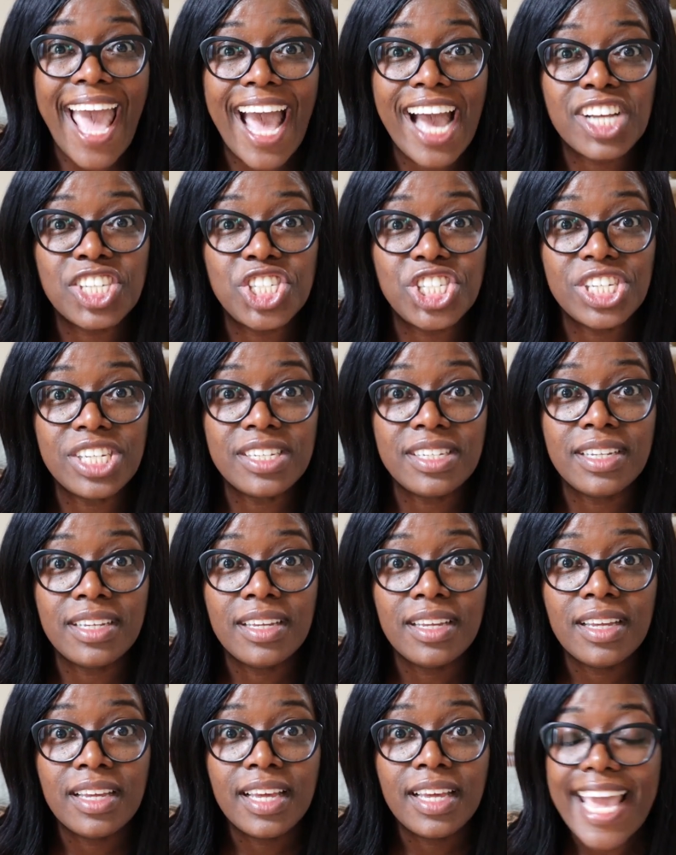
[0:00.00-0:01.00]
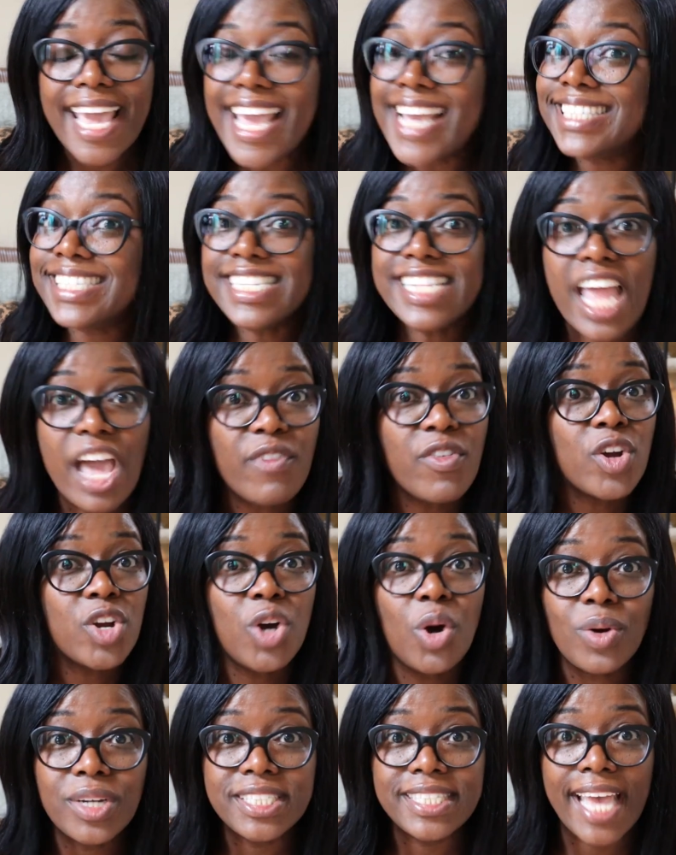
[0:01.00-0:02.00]
action, it's never
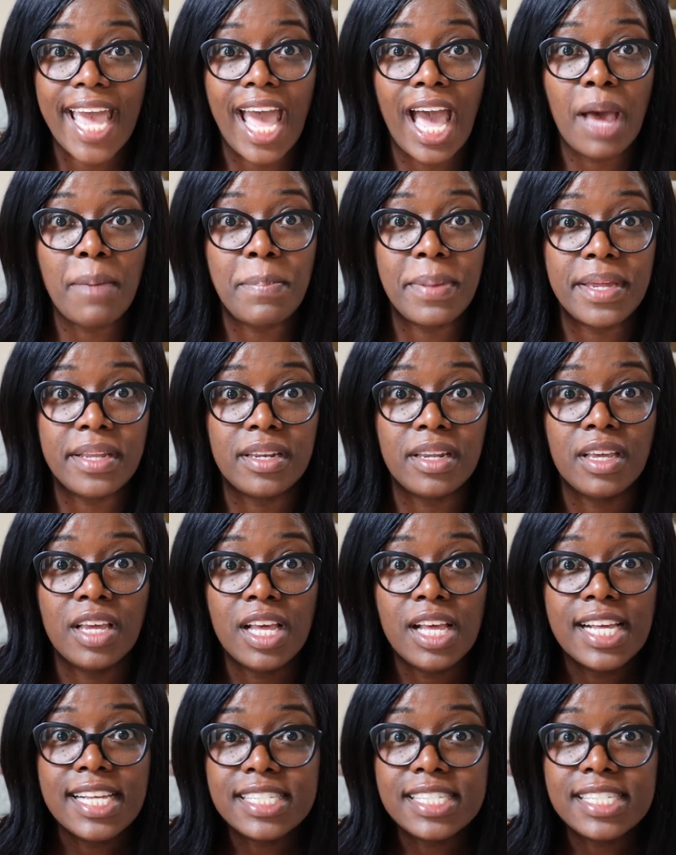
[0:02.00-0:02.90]
going to happen.